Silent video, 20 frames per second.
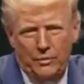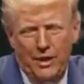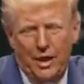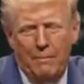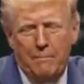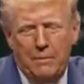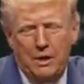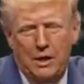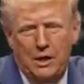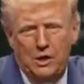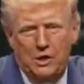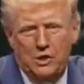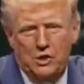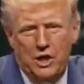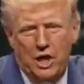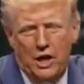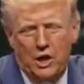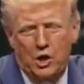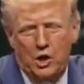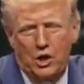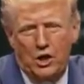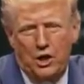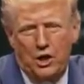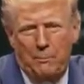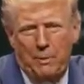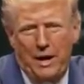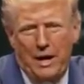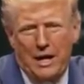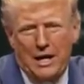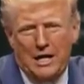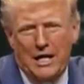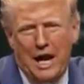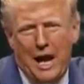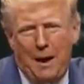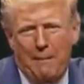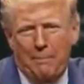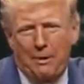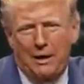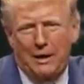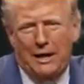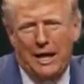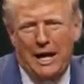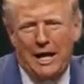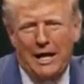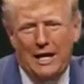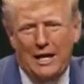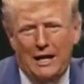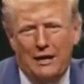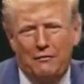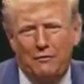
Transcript: That means that you're going to pay a capital gain